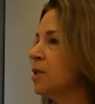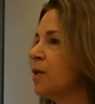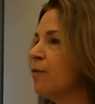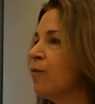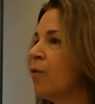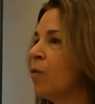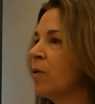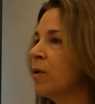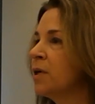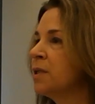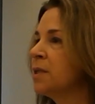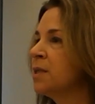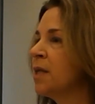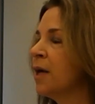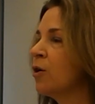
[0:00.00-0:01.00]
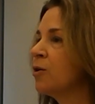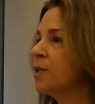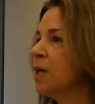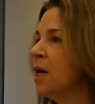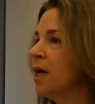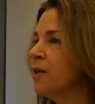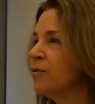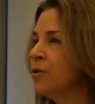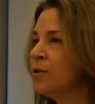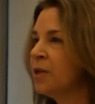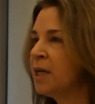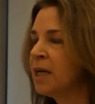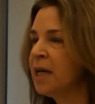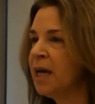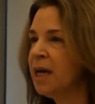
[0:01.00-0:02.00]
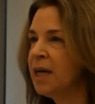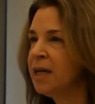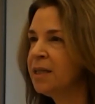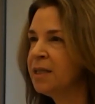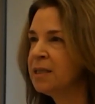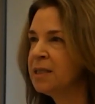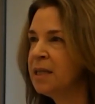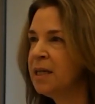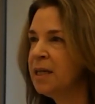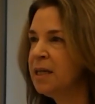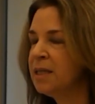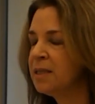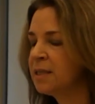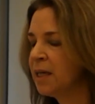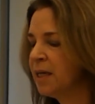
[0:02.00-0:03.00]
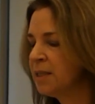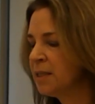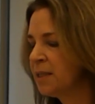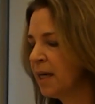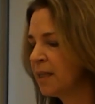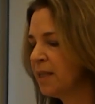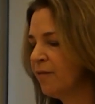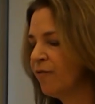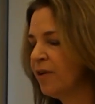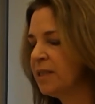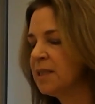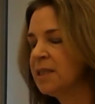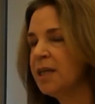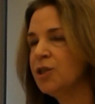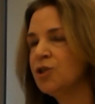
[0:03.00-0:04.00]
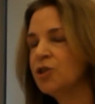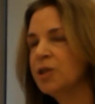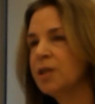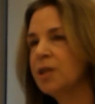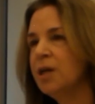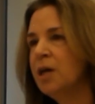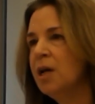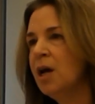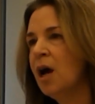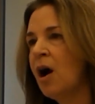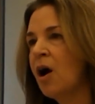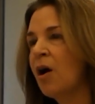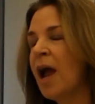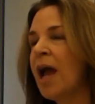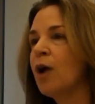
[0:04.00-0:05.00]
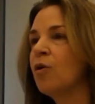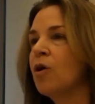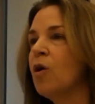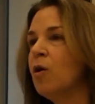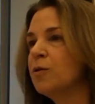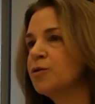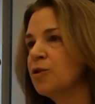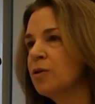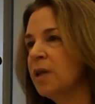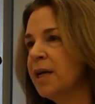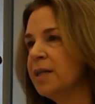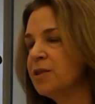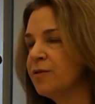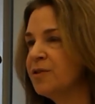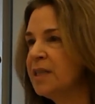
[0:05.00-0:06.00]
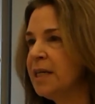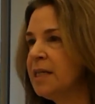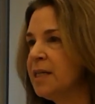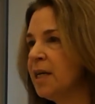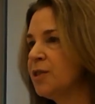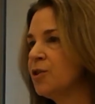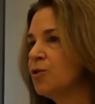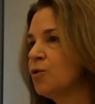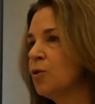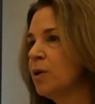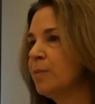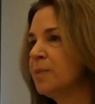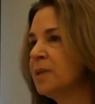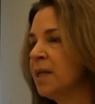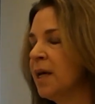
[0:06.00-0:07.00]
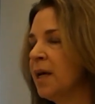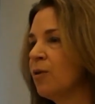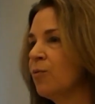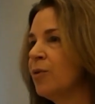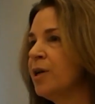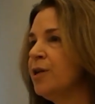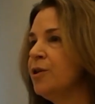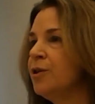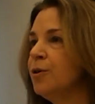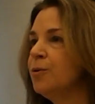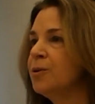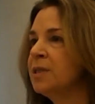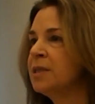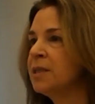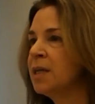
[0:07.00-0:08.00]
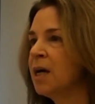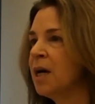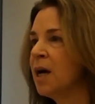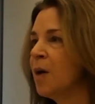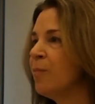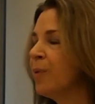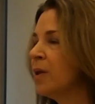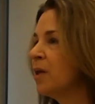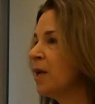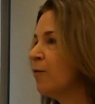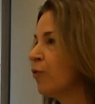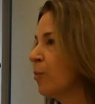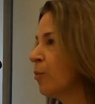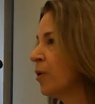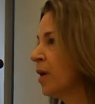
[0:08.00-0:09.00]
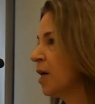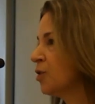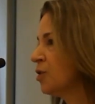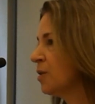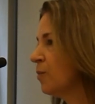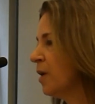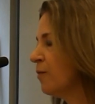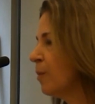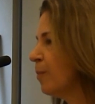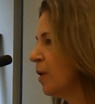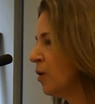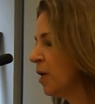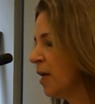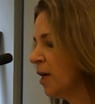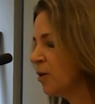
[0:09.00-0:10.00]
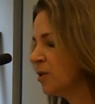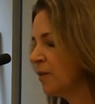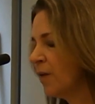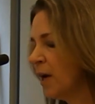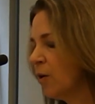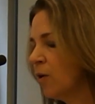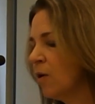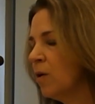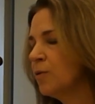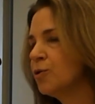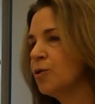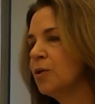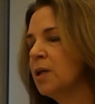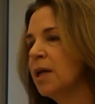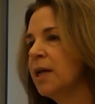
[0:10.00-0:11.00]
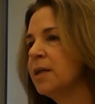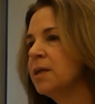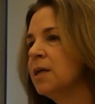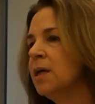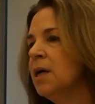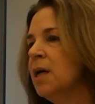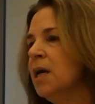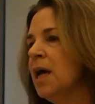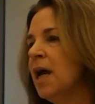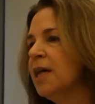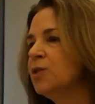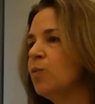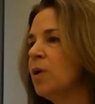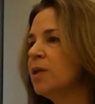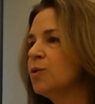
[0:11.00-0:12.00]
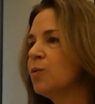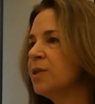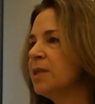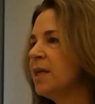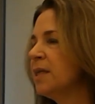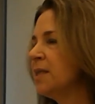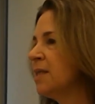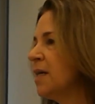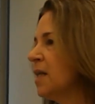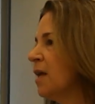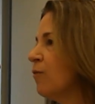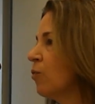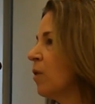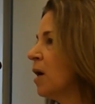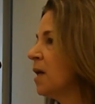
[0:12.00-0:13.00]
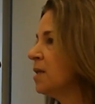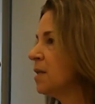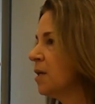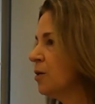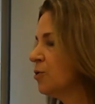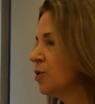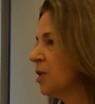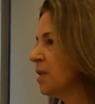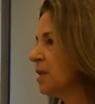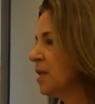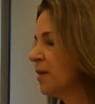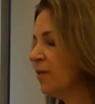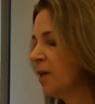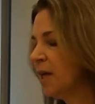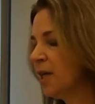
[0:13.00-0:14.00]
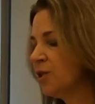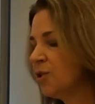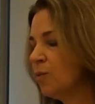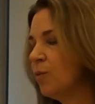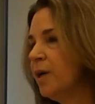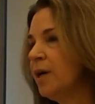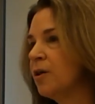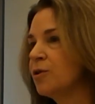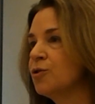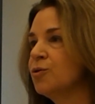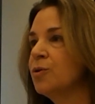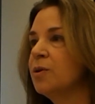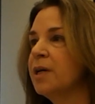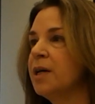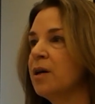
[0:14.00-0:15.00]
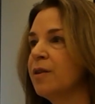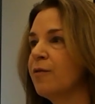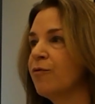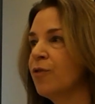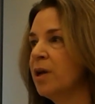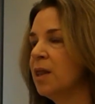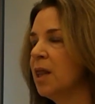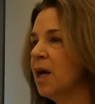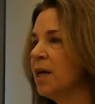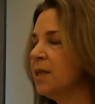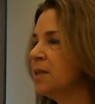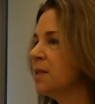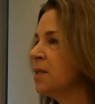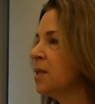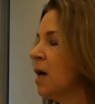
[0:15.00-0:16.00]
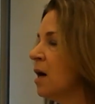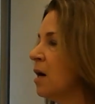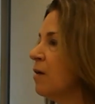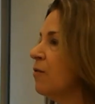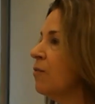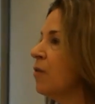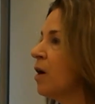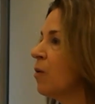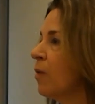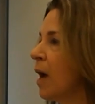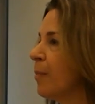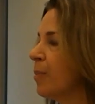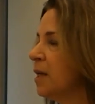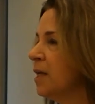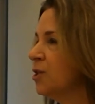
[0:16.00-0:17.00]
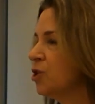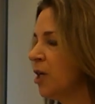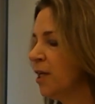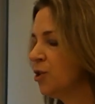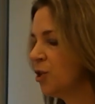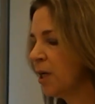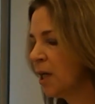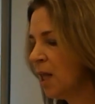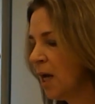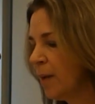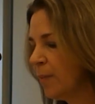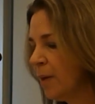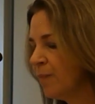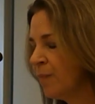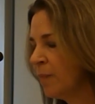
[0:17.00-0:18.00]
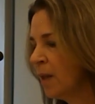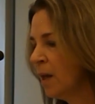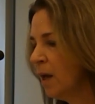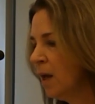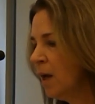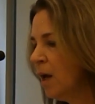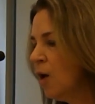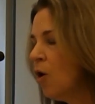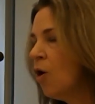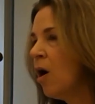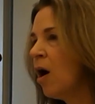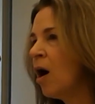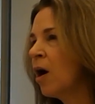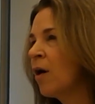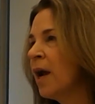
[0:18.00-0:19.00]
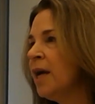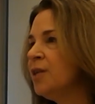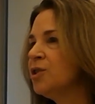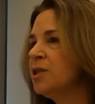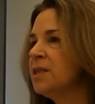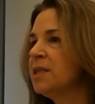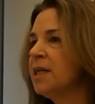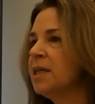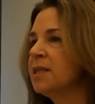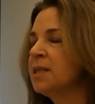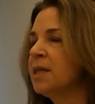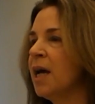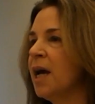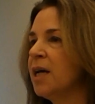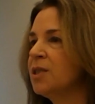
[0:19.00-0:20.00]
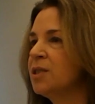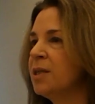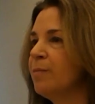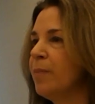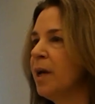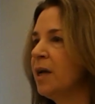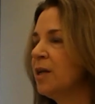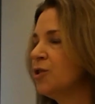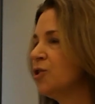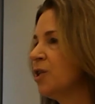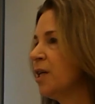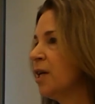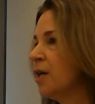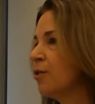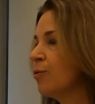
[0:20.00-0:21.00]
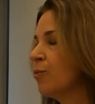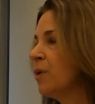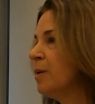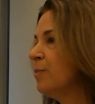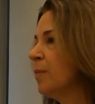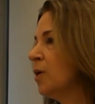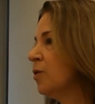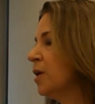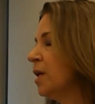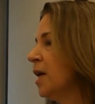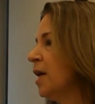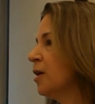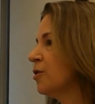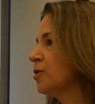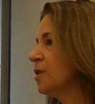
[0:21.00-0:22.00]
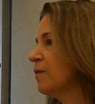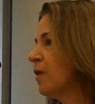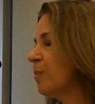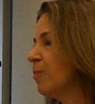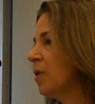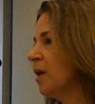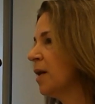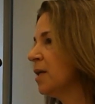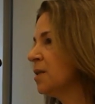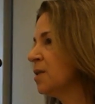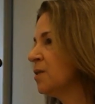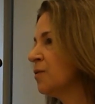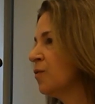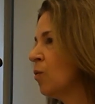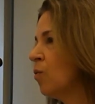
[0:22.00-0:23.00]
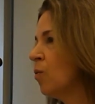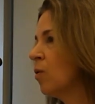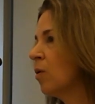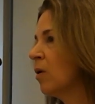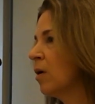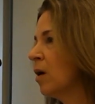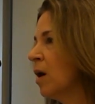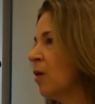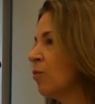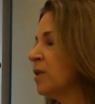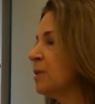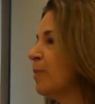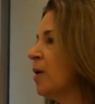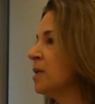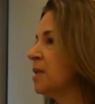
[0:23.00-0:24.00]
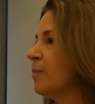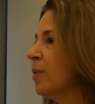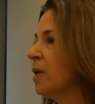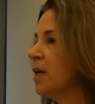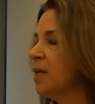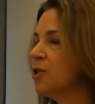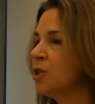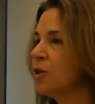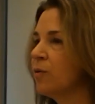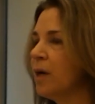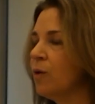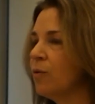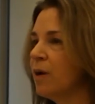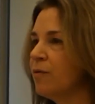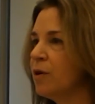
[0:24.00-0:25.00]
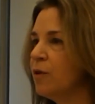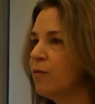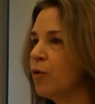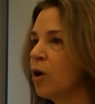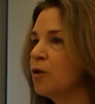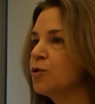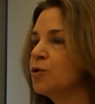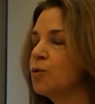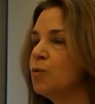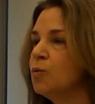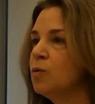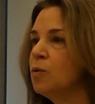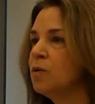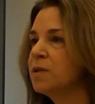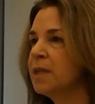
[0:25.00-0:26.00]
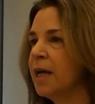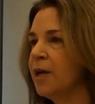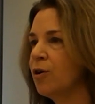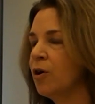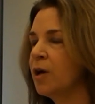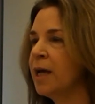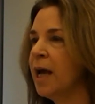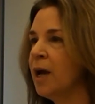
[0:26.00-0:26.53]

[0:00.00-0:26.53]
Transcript: it's the forests that are dying due to decay, disease, insect infestation. Our agricultural lands have seen dust storms and reduced ability for production. We have 1 million acres of agricultural land, as well as we're seeing sea level rise and ocean acidification. We are truly on the front lines of a rapidly changing climate. Our agency is tasked in managing 3 million acres of uplands for a responsibility to generate revenue for our schools and our